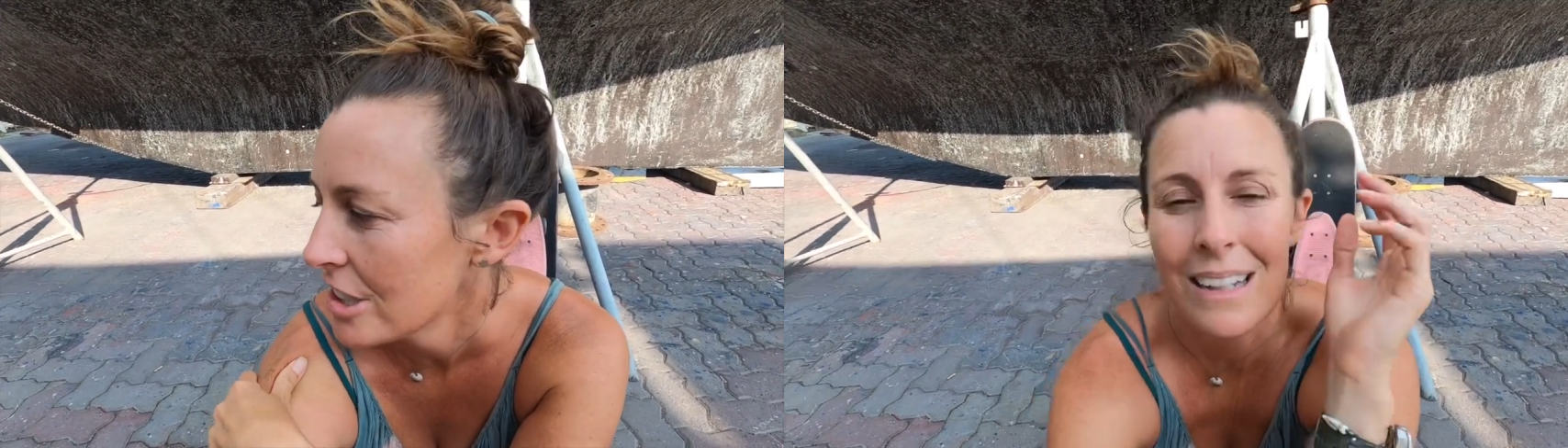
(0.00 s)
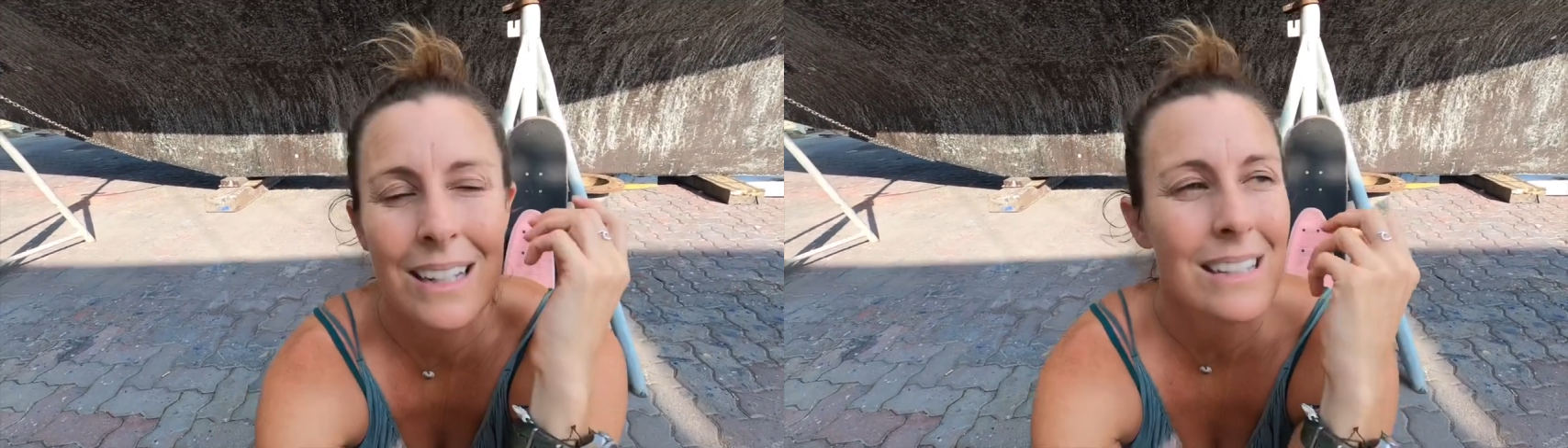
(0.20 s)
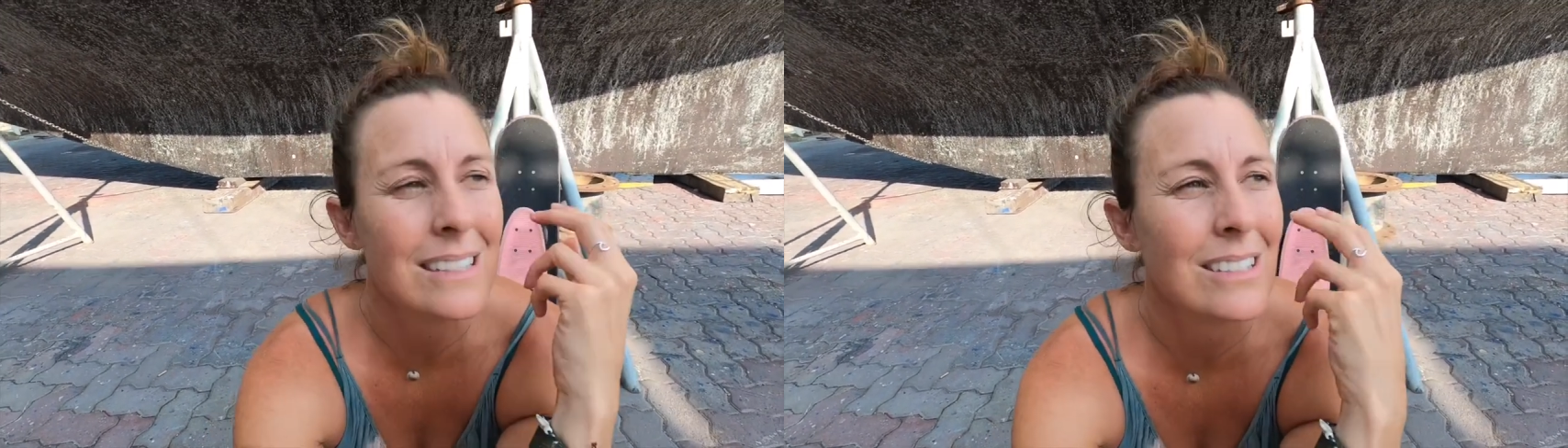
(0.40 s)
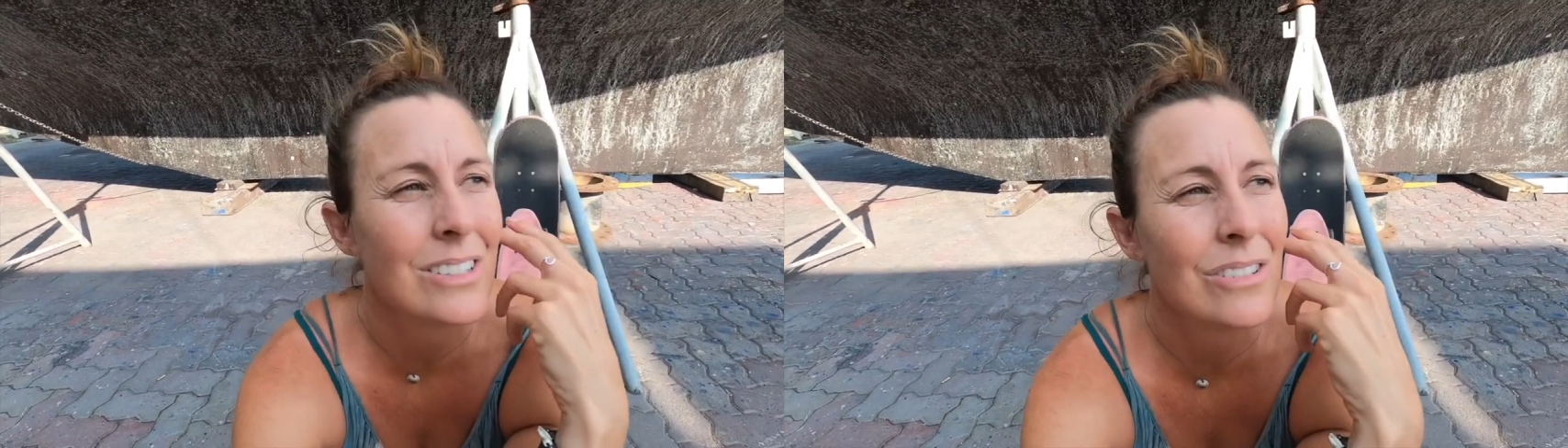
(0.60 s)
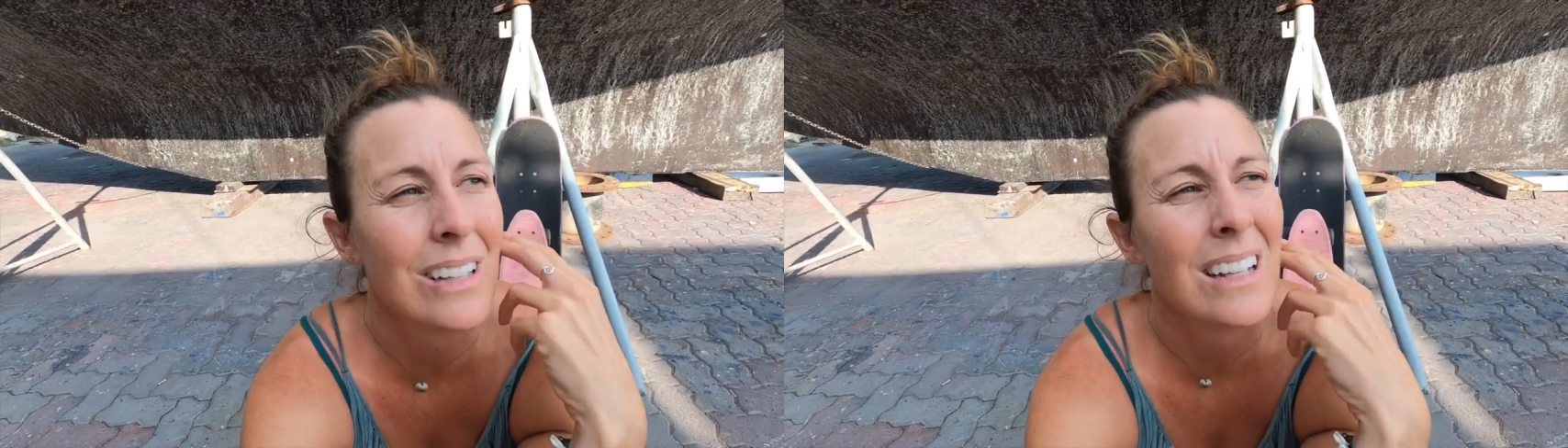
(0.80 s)
Lee's
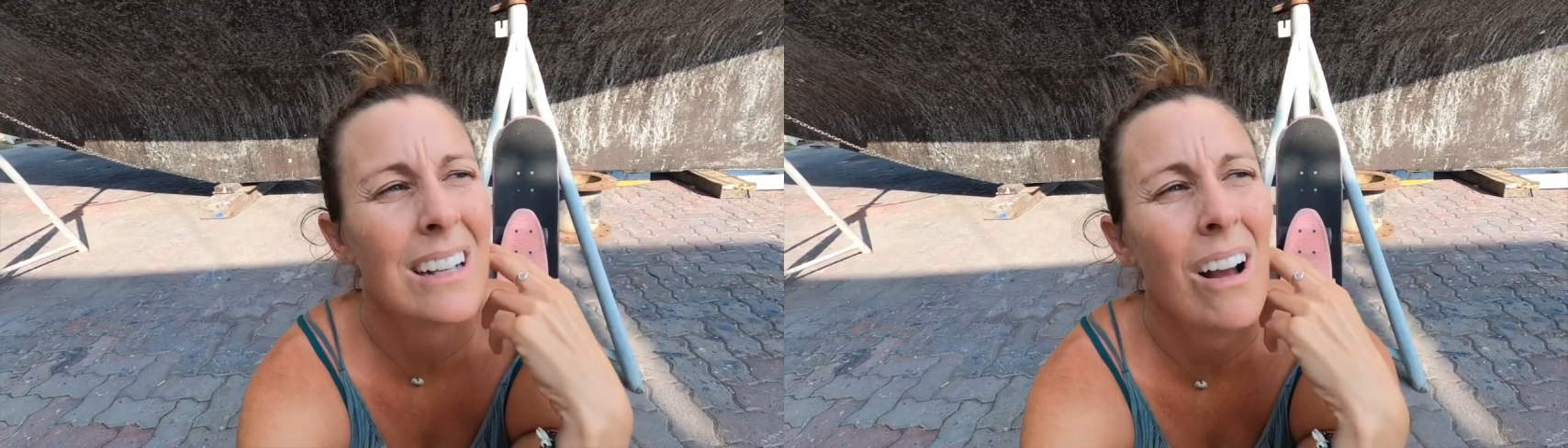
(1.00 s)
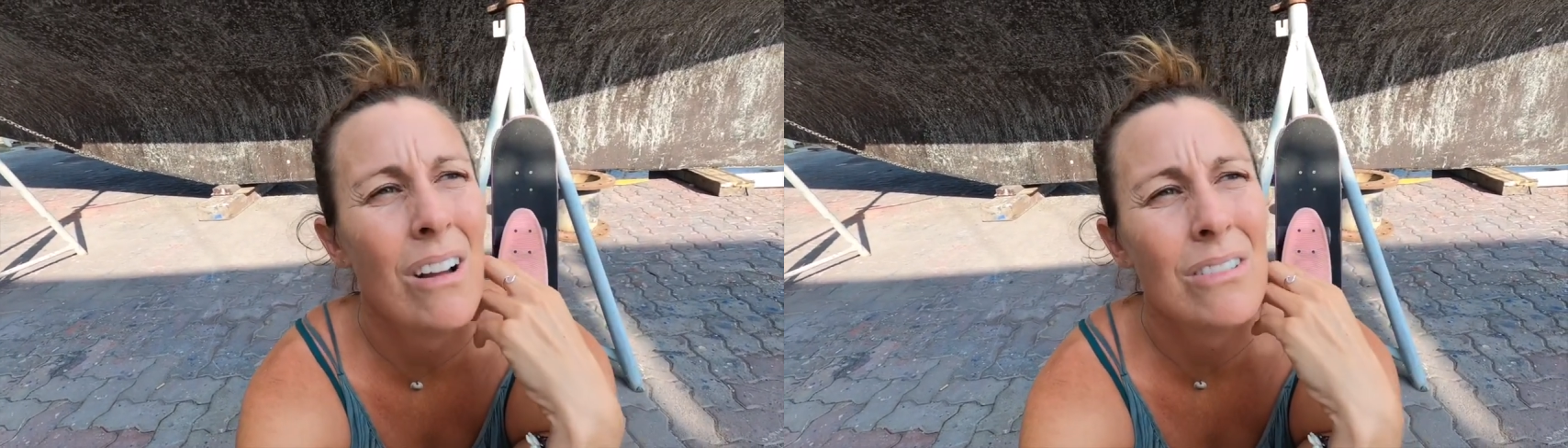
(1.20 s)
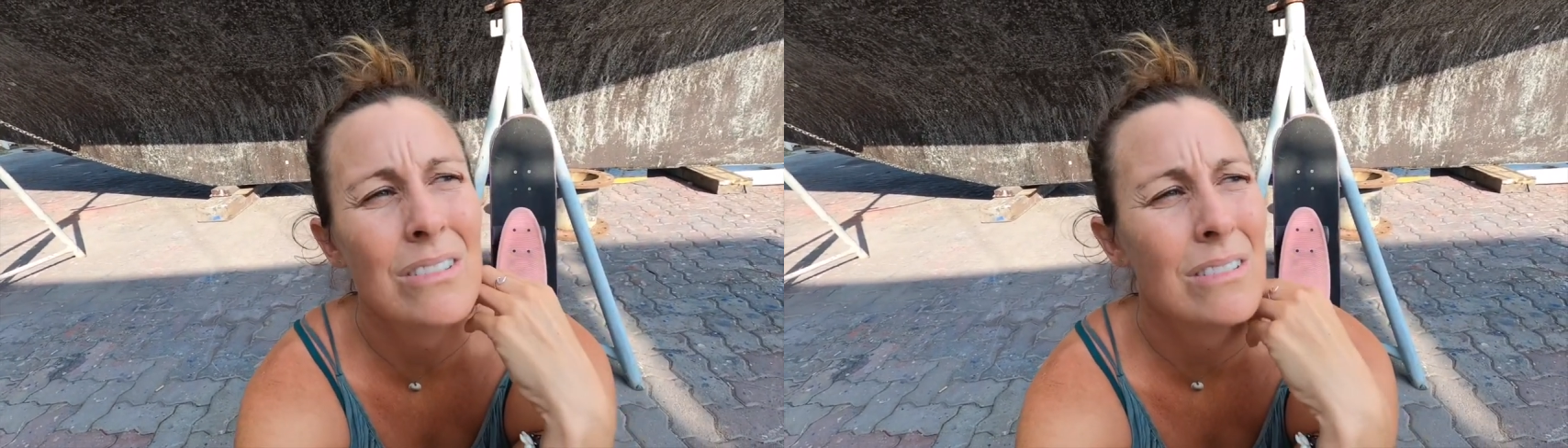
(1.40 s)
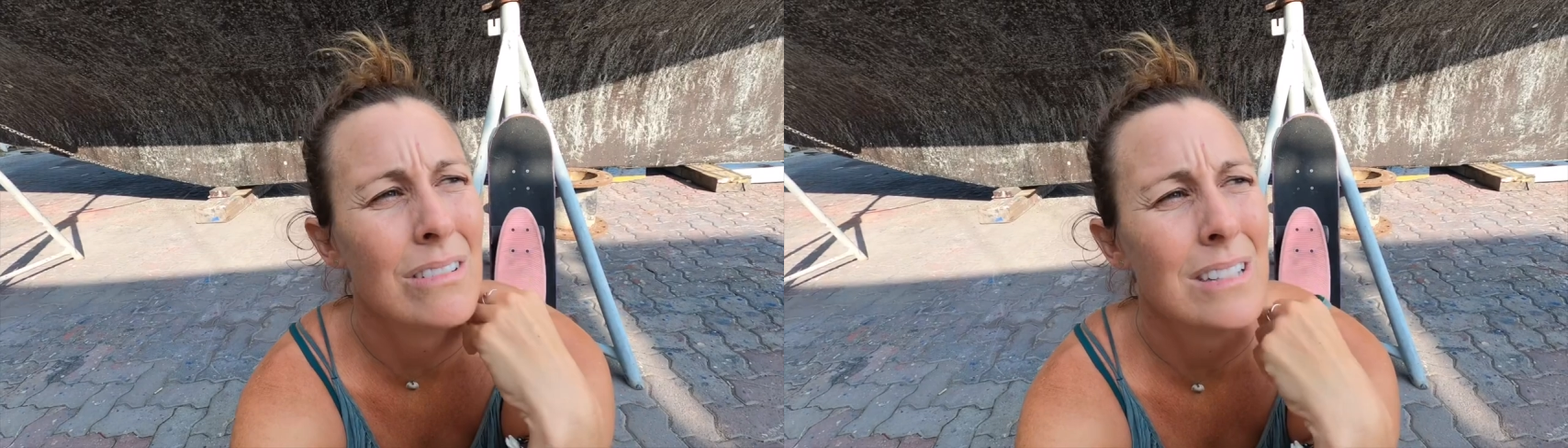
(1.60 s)
just drilling holes or